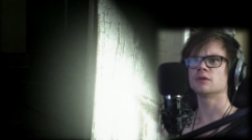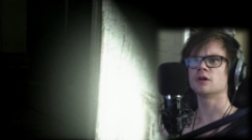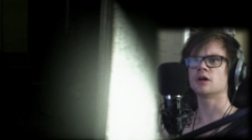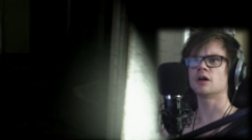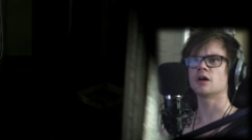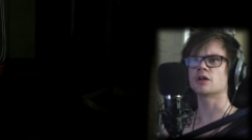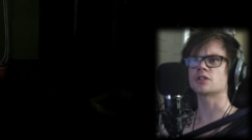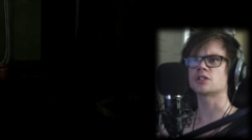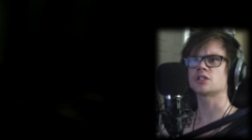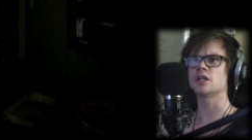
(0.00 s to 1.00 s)
Oh
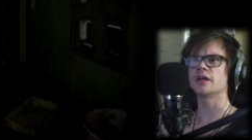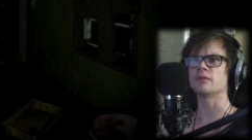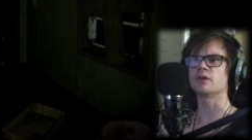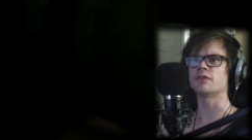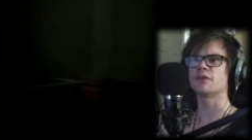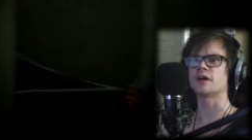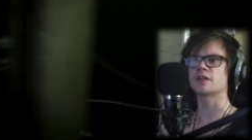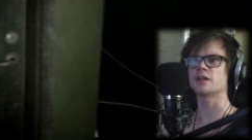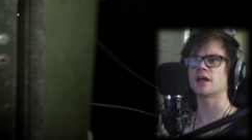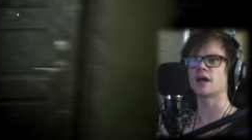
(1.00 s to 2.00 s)
shit, we're
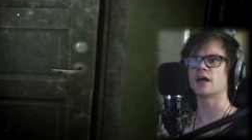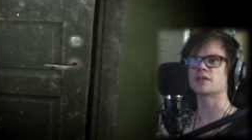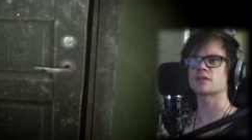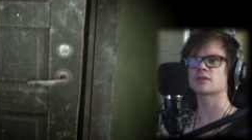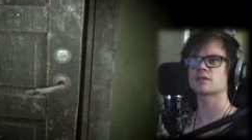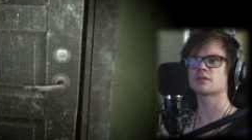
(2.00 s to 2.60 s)
fucked in ass.